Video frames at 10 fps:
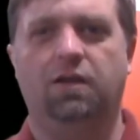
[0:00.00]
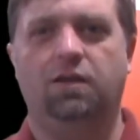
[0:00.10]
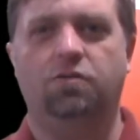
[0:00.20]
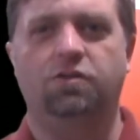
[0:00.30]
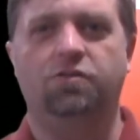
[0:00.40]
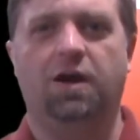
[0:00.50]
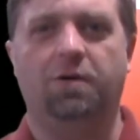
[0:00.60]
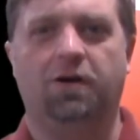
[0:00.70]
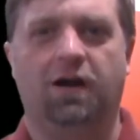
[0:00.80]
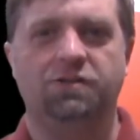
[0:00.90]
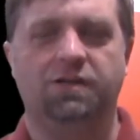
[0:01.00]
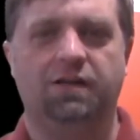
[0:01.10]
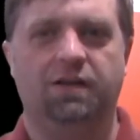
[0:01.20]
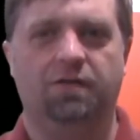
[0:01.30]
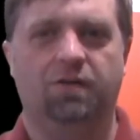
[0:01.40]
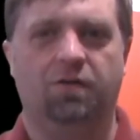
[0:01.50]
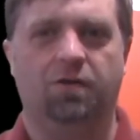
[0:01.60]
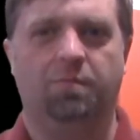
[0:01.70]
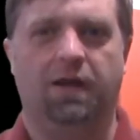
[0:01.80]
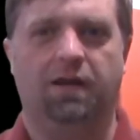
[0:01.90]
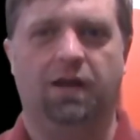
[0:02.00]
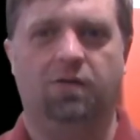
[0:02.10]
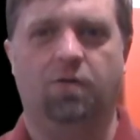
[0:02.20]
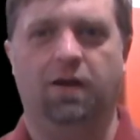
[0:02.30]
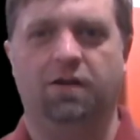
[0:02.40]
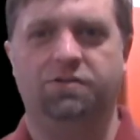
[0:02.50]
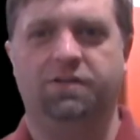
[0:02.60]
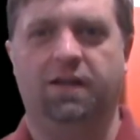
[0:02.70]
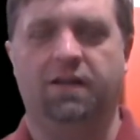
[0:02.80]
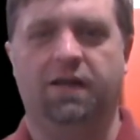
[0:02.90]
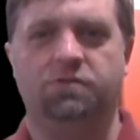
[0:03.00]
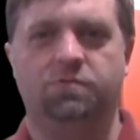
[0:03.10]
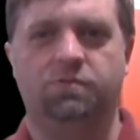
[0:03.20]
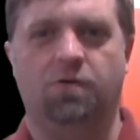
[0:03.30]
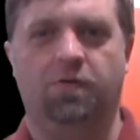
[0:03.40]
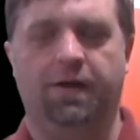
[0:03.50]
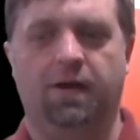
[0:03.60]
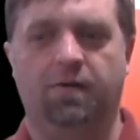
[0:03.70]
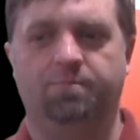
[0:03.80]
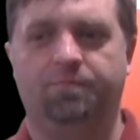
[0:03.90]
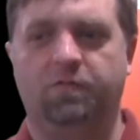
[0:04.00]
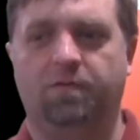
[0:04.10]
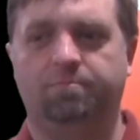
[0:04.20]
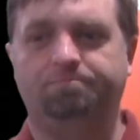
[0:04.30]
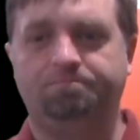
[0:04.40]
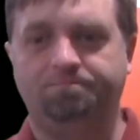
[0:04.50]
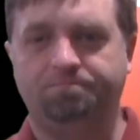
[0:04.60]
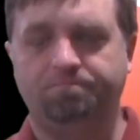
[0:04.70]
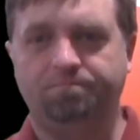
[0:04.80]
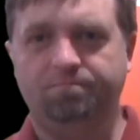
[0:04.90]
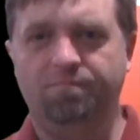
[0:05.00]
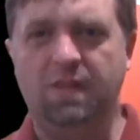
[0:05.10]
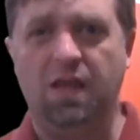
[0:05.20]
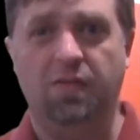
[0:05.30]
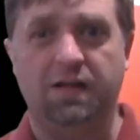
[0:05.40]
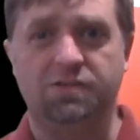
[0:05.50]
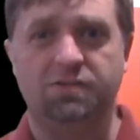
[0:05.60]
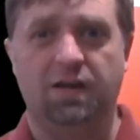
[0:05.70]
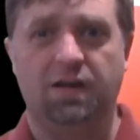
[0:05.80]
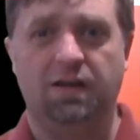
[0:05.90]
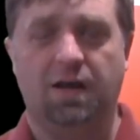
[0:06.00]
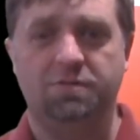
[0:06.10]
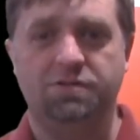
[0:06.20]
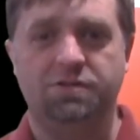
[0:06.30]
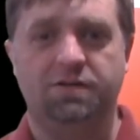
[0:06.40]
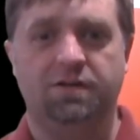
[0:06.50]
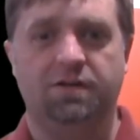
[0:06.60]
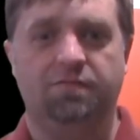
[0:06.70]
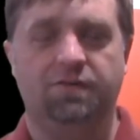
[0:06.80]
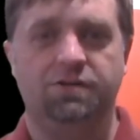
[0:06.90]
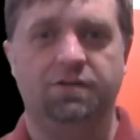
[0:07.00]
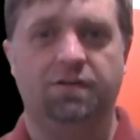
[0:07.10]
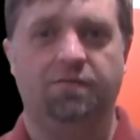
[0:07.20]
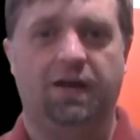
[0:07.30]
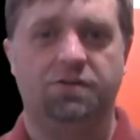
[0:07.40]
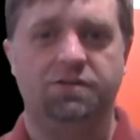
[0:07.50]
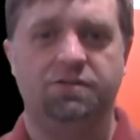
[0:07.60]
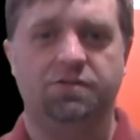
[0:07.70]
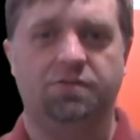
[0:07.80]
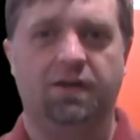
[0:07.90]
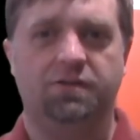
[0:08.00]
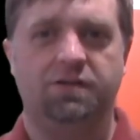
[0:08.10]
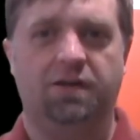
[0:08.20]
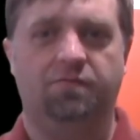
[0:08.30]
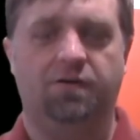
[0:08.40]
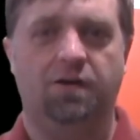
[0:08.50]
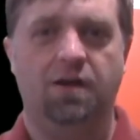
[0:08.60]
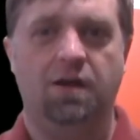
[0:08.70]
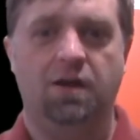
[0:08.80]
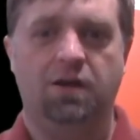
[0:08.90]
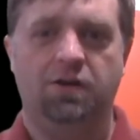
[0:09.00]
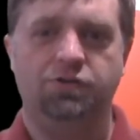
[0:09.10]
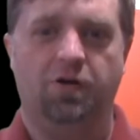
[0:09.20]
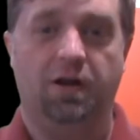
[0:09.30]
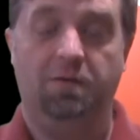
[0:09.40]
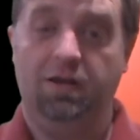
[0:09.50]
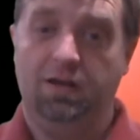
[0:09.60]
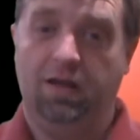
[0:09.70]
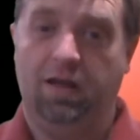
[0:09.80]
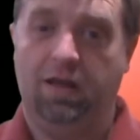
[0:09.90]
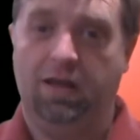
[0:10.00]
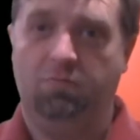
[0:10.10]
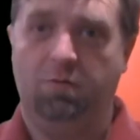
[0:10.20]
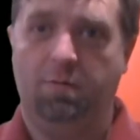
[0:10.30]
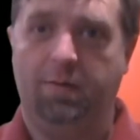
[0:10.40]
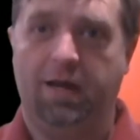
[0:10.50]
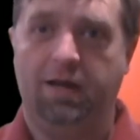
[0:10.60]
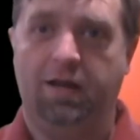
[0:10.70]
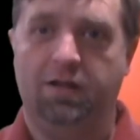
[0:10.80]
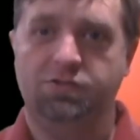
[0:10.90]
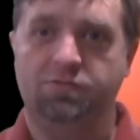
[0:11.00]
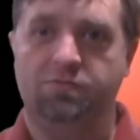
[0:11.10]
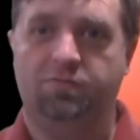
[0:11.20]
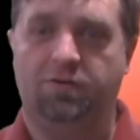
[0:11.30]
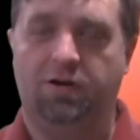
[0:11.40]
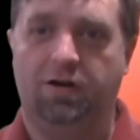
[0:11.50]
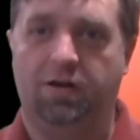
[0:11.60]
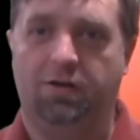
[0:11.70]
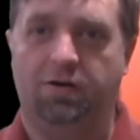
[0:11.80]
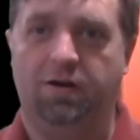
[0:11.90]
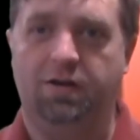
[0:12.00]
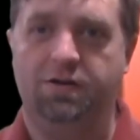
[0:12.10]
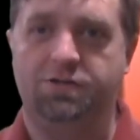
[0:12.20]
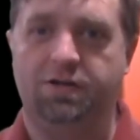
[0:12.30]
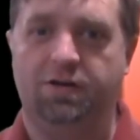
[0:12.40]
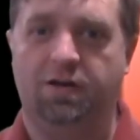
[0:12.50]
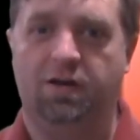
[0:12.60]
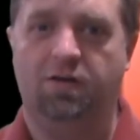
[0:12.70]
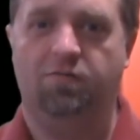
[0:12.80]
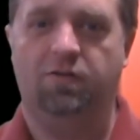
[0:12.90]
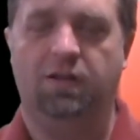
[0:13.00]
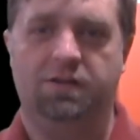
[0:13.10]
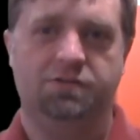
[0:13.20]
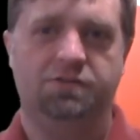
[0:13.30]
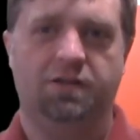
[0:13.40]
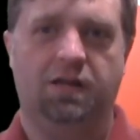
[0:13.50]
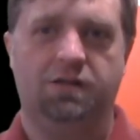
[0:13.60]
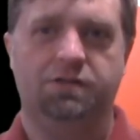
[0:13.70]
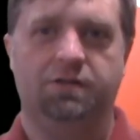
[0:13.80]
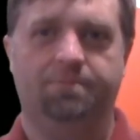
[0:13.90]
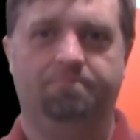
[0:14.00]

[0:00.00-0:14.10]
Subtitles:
you do come across it, even though you might not quite understand that that's what's going on. So that's the composition and division fallacy. So thanks again for joining me, and we'll be back again soon for another edition of Lessons in Logic.